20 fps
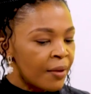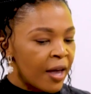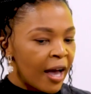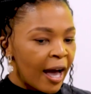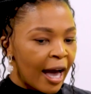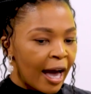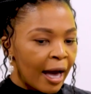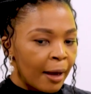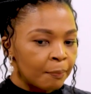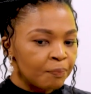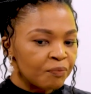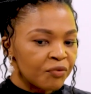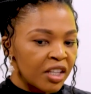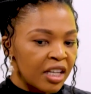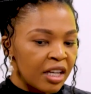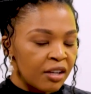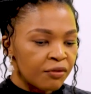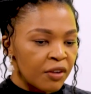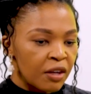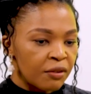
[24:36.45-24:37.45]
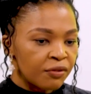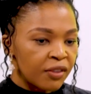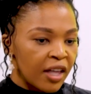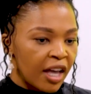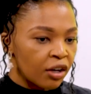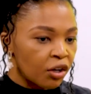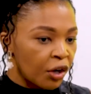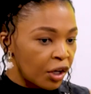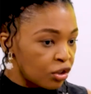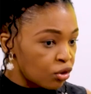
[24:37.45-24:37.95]
If they're
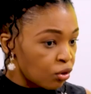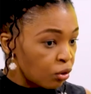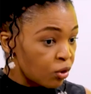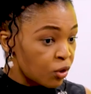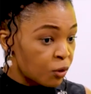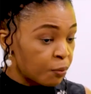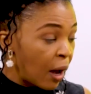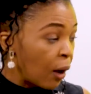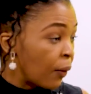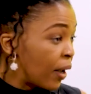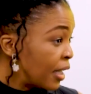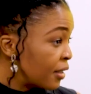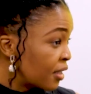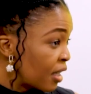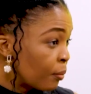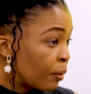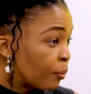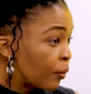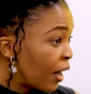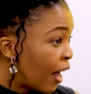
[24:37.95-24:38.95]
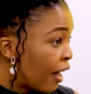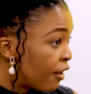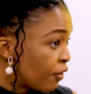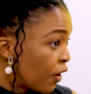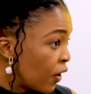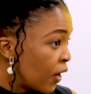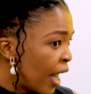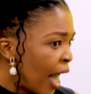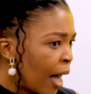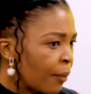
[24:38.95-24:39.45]
going to lose power, and some people are
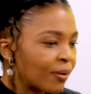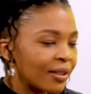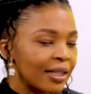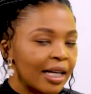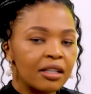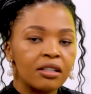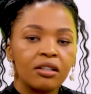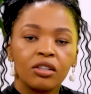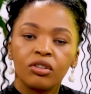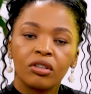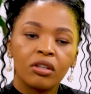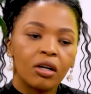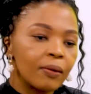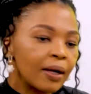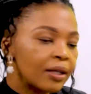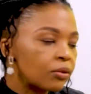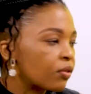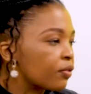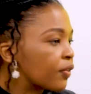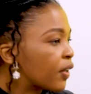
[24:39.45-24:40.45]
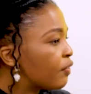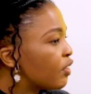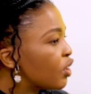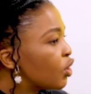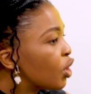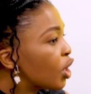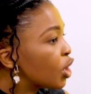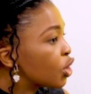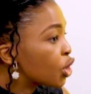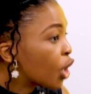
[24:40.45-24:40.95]
very happy, like, you know what, we've given
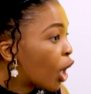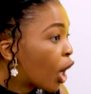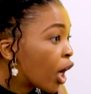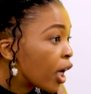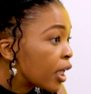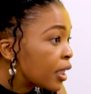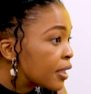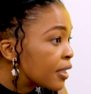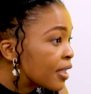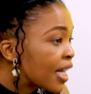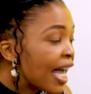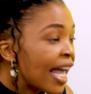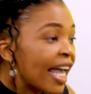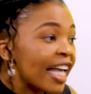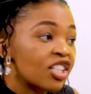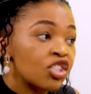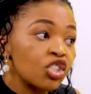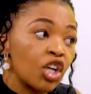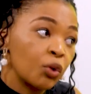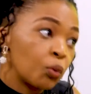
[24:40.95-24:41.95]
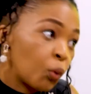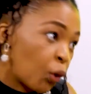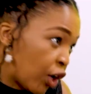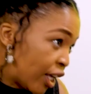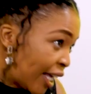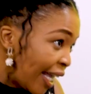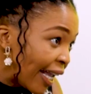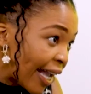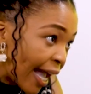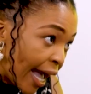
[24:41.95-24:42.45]
you a chance. It's not
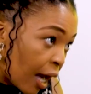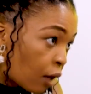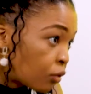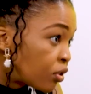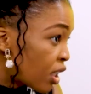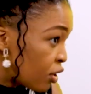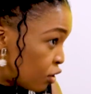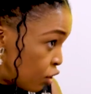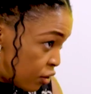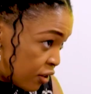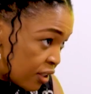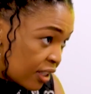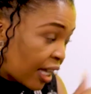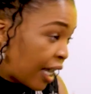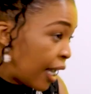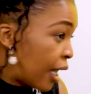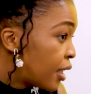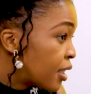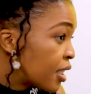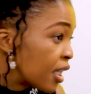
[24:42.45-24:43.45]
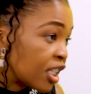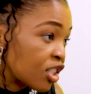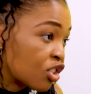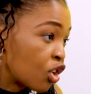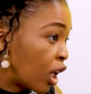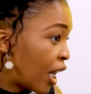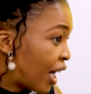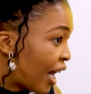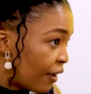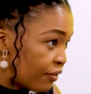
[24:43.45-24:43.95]
working out, as you said. It's not
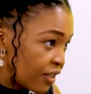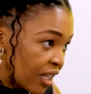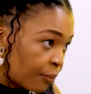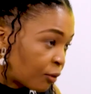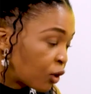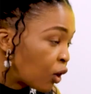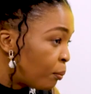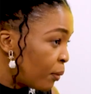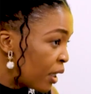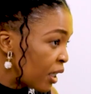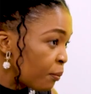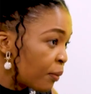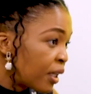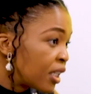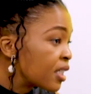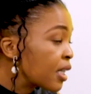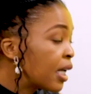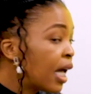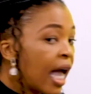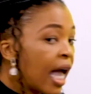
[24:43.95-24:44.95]
a lifetime commitment.